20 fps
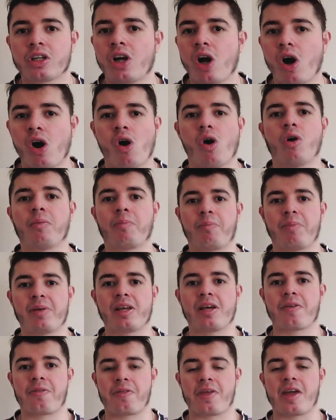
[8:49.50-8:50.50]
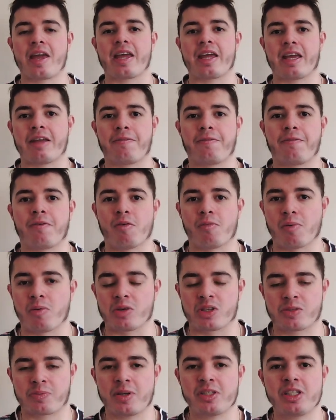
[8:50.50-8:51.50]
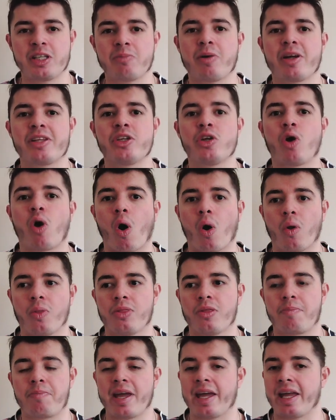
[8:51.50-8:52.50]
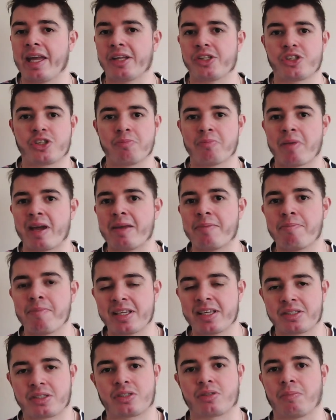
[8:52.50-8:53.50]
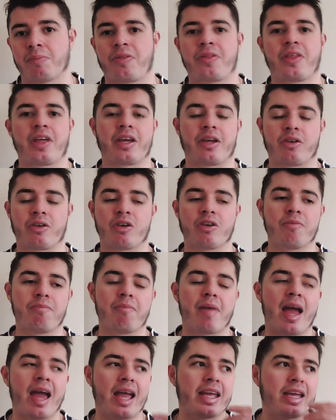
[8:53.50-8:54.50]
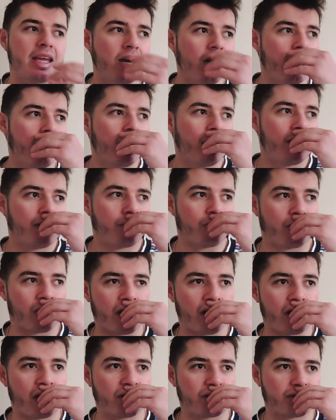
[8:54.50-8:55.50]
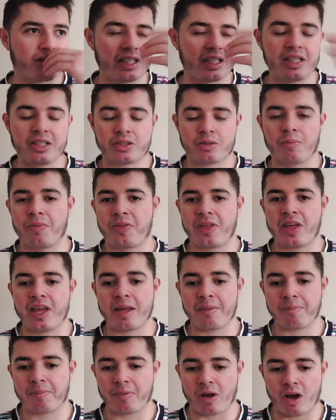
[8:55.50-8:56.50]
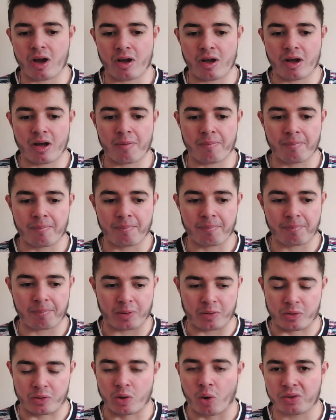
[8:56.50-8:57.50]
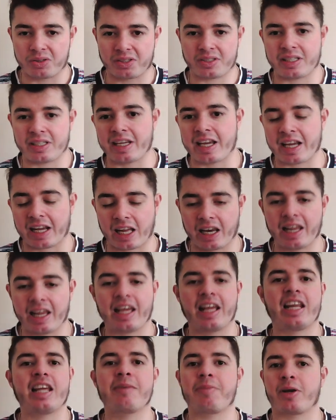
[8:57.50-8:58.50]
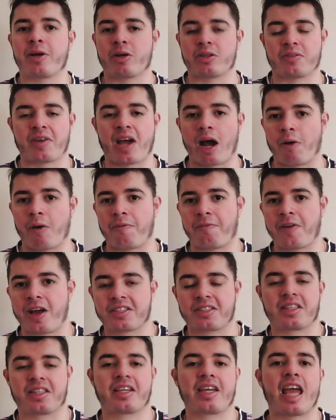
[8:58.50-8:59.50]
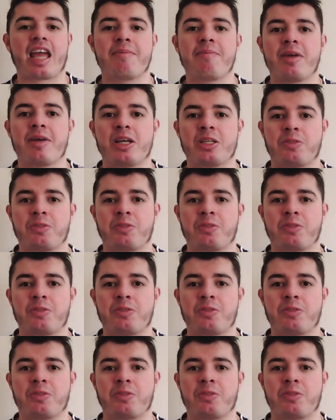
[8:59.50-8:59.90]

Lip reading: can't be a thing in football, especially when you're on the pitch. You may miss something. You may see something but not see it clearly because of how fast the game is,